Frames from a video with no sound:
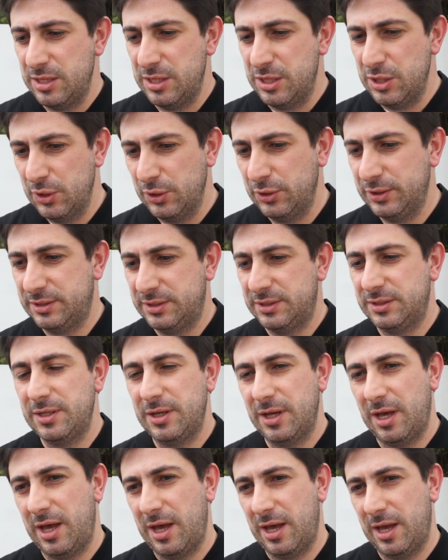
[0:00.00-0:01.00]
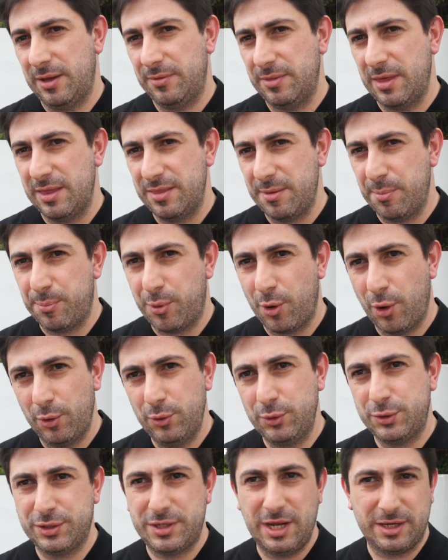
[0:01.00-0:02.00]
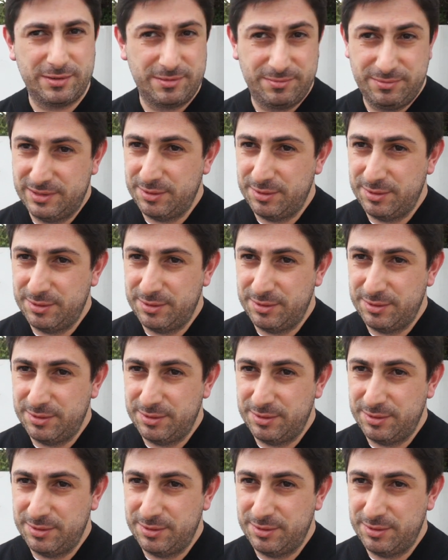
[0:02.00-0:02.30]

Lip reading: use the approach that